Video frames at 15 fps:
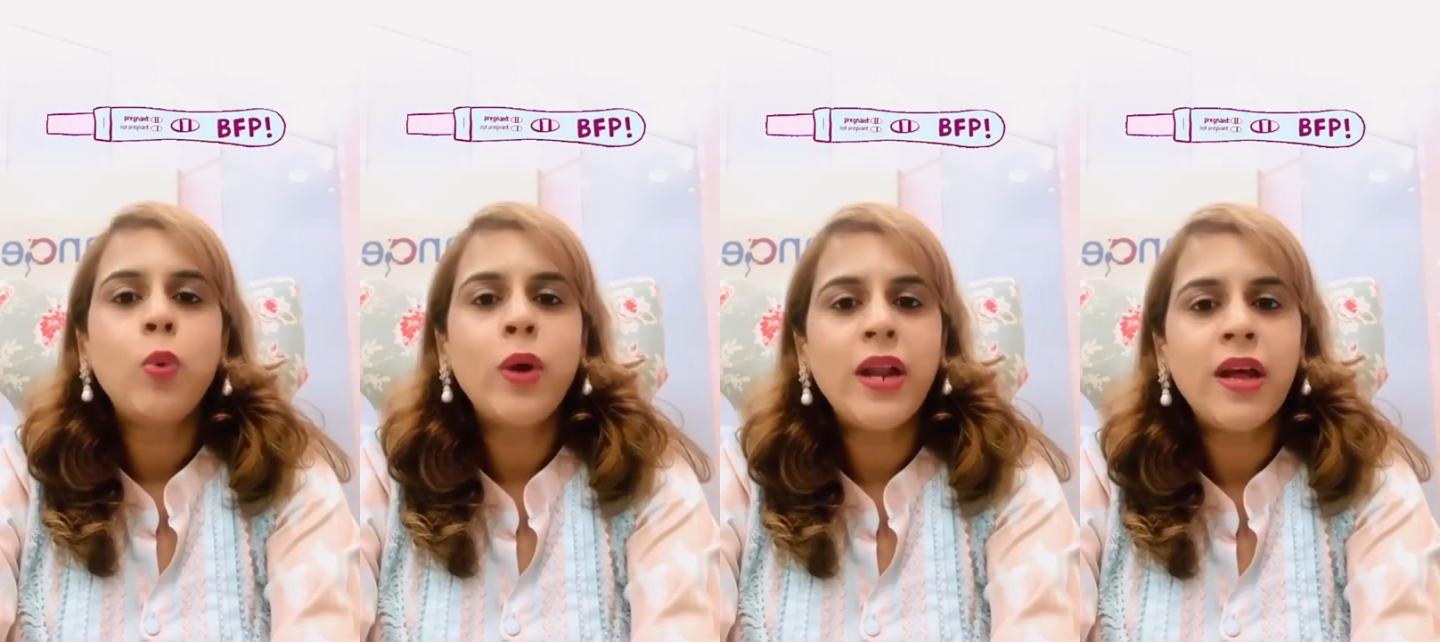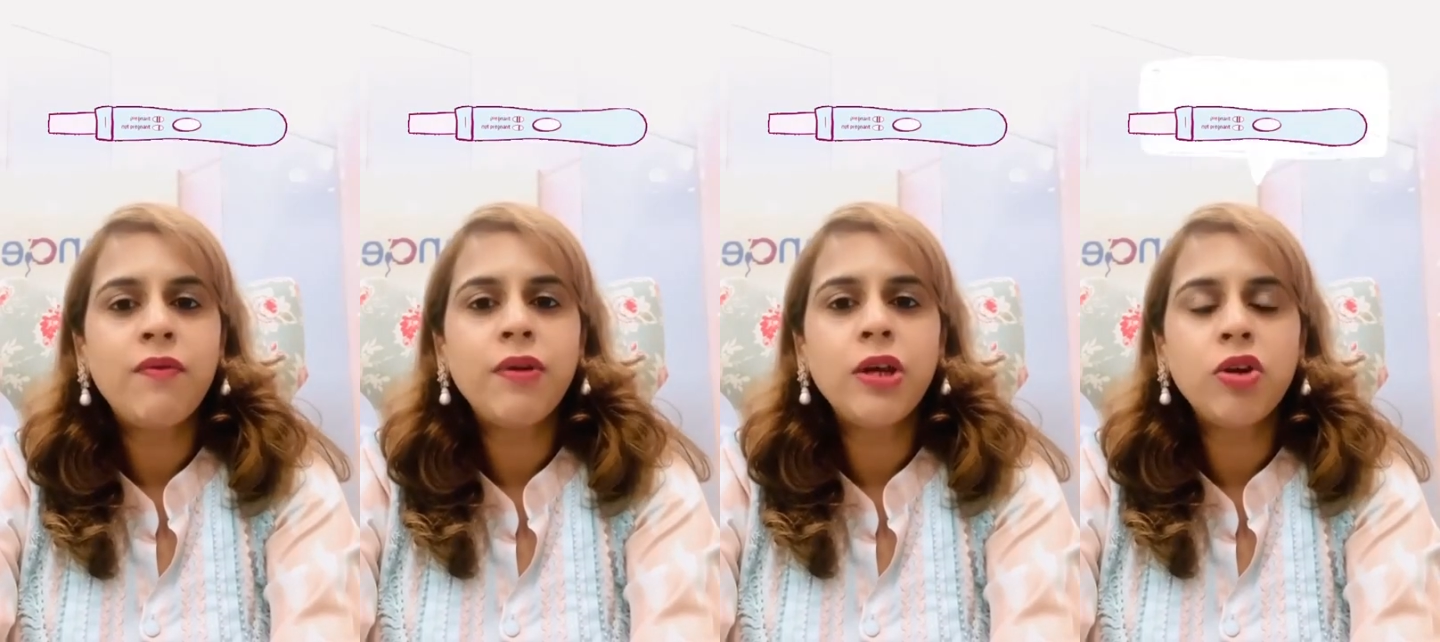
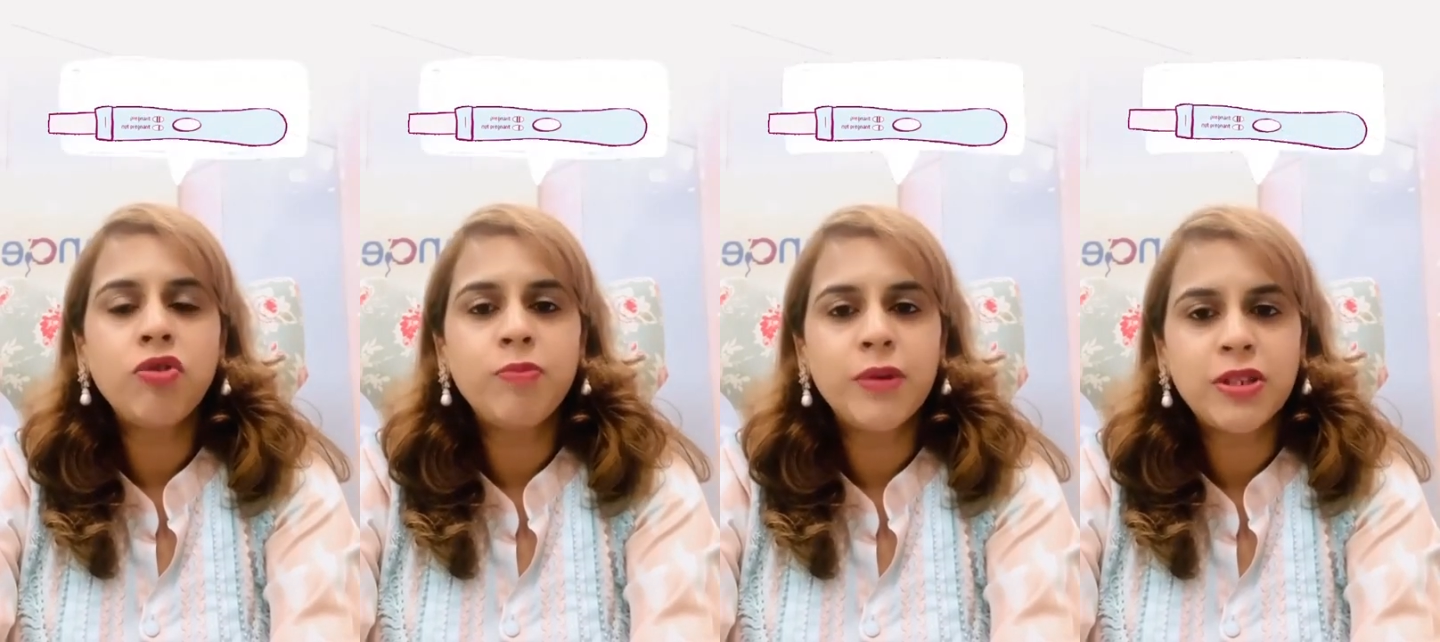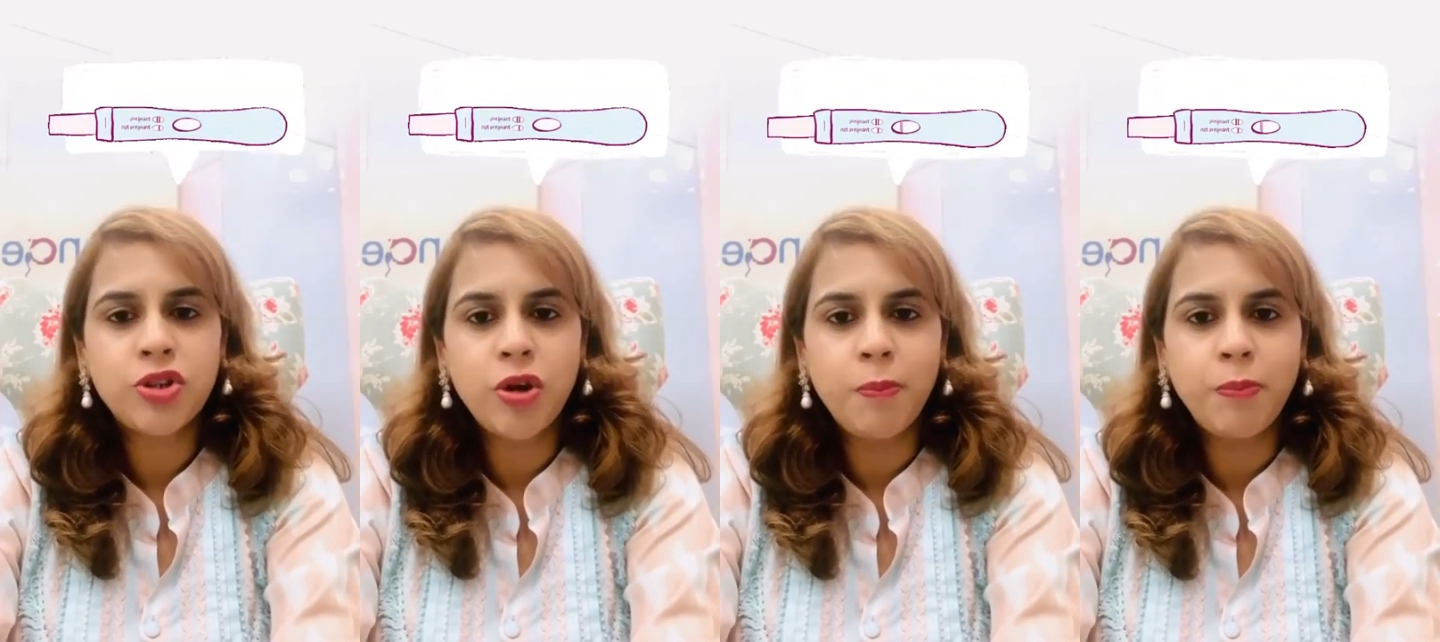Whenever you've
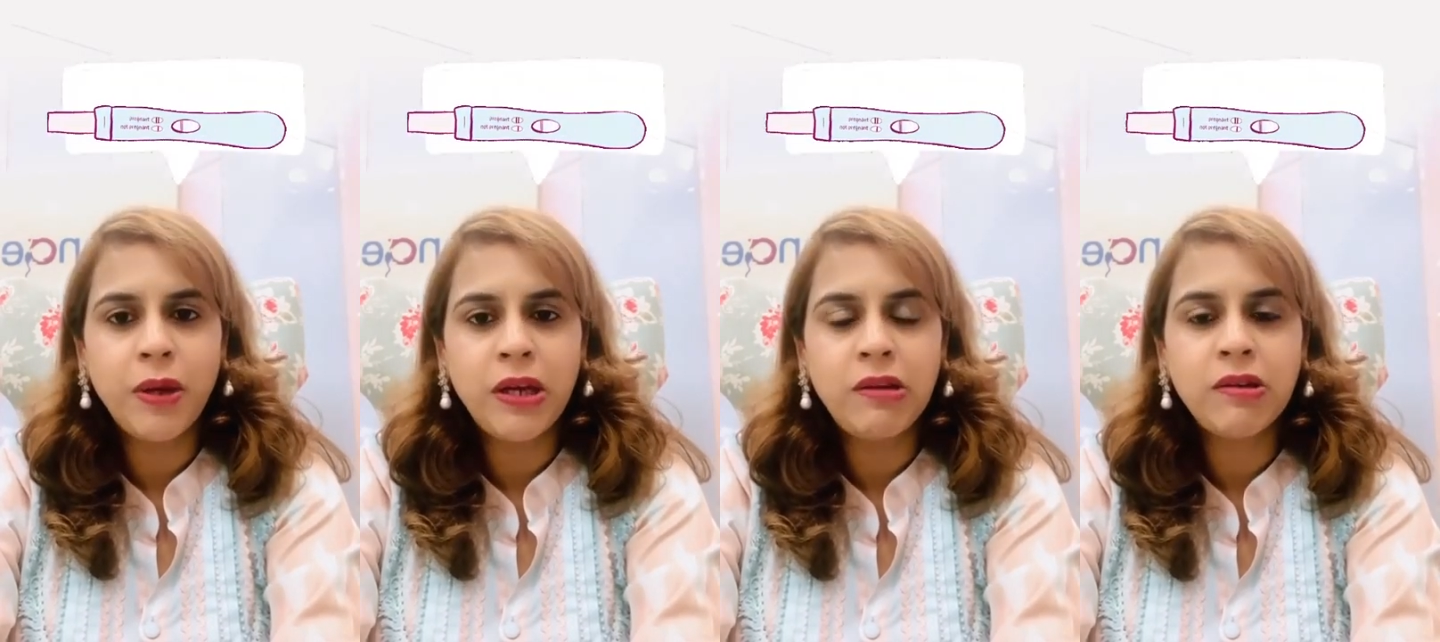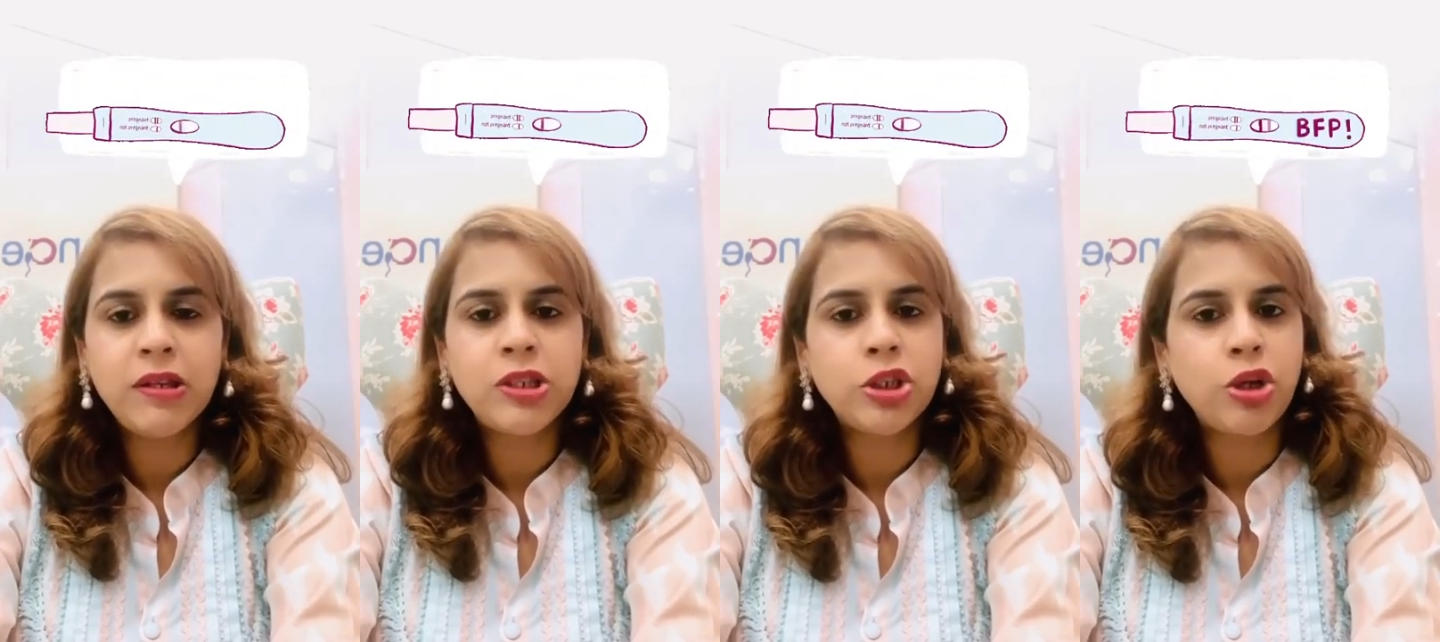missed your
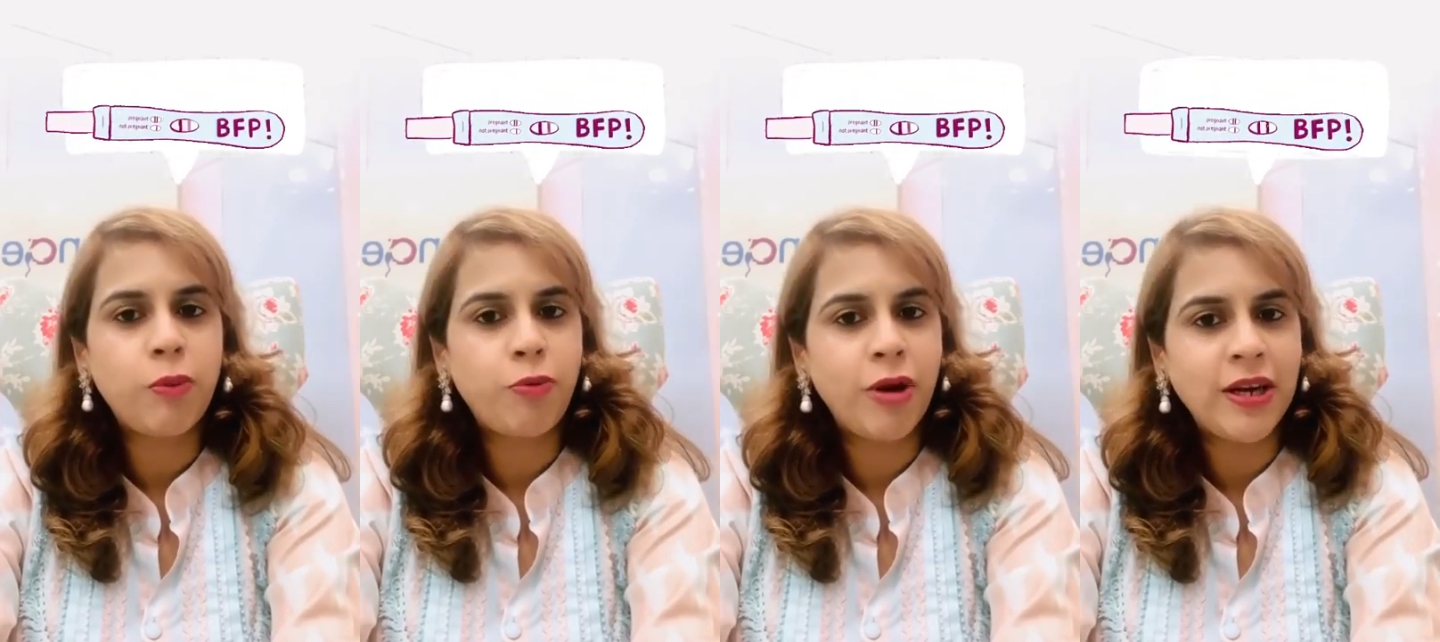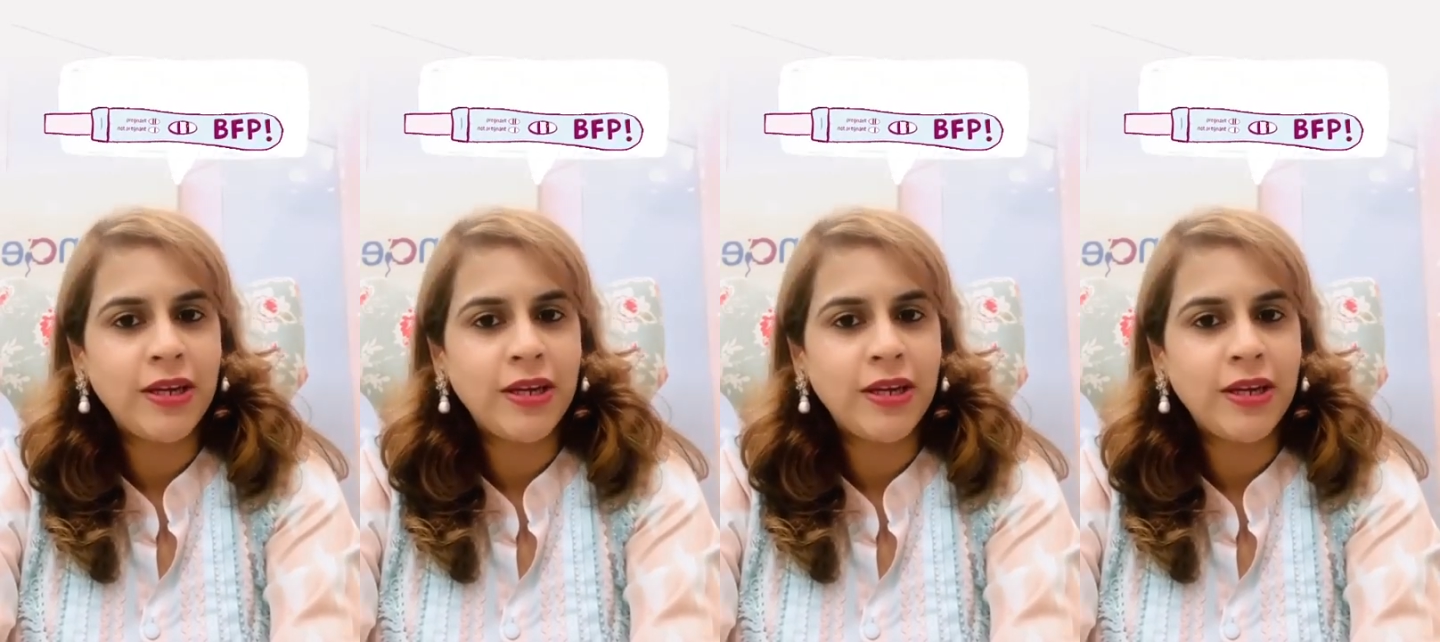period and your